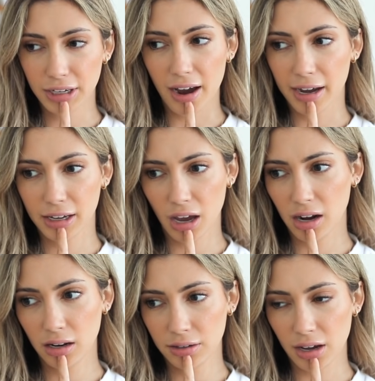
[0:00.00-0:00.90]
Yeah, I get
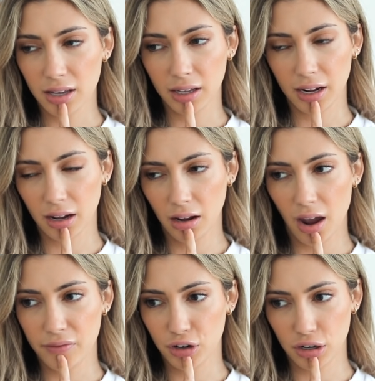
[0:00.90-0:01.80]
it done like
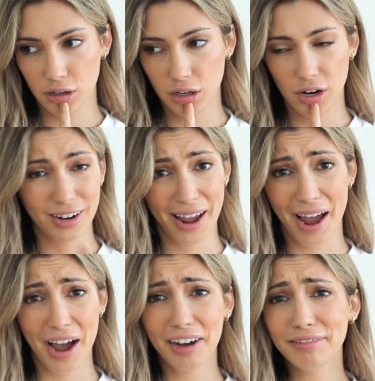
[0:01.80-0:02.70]
every year and a
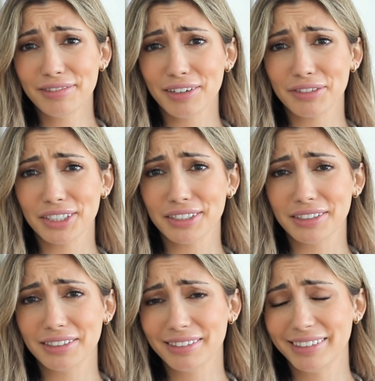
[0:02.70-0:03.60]
half,
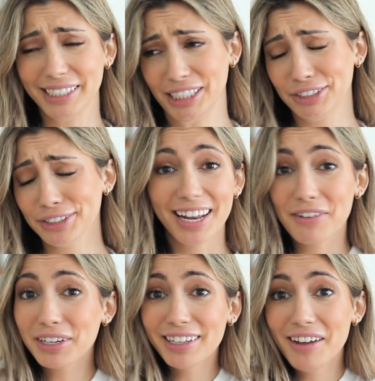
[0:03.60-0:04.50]
every year. And I
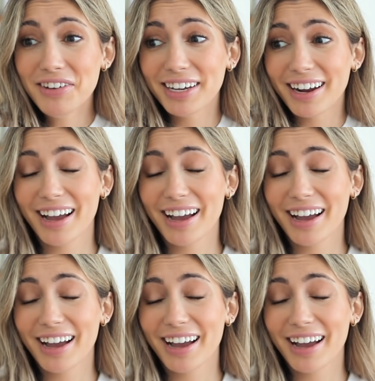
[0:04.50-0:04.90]
really love it.